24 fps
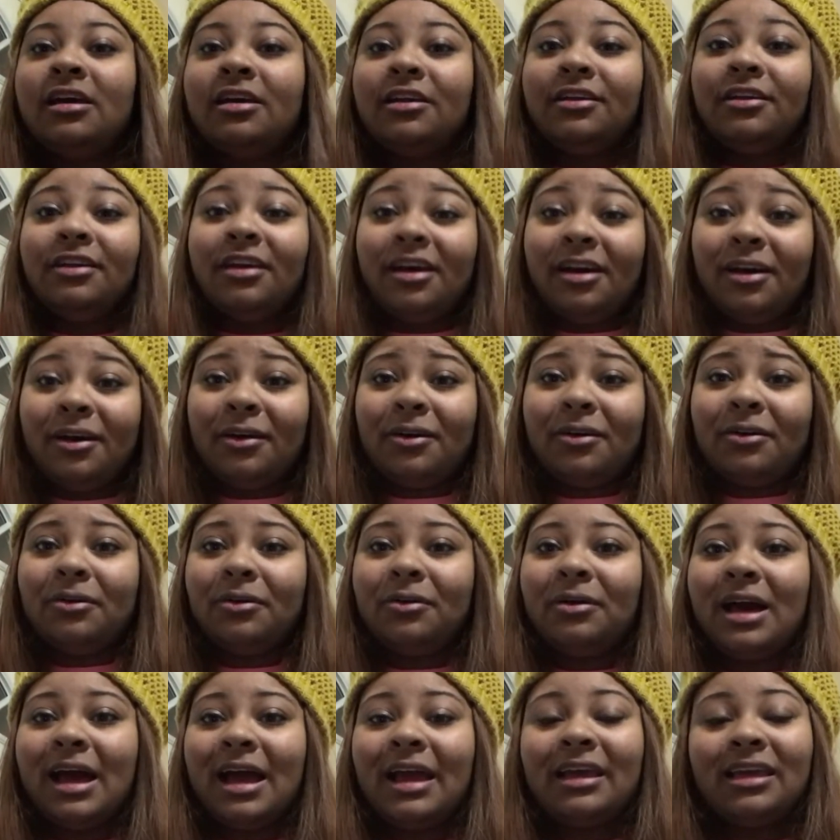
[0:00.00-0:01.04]
No,
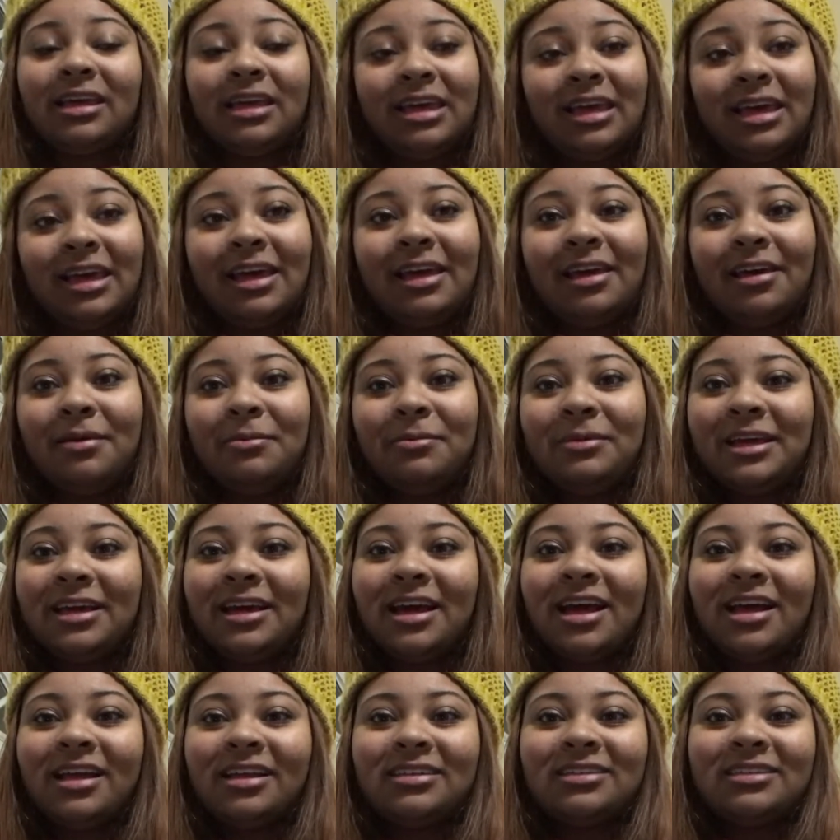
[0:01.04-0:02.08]
I can't,
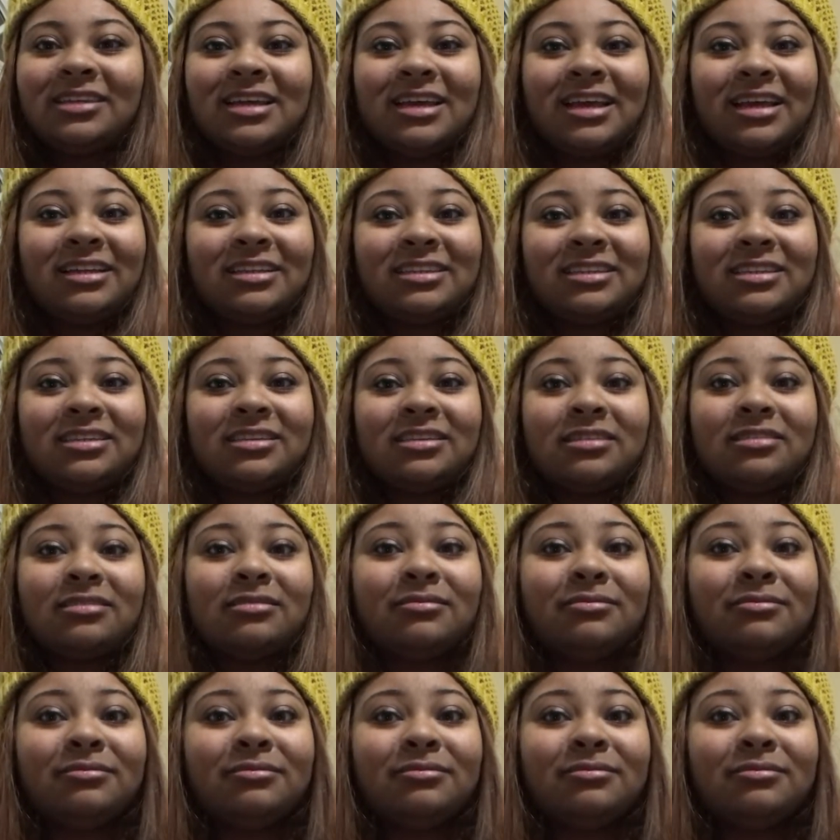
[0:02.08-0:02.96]
because it's,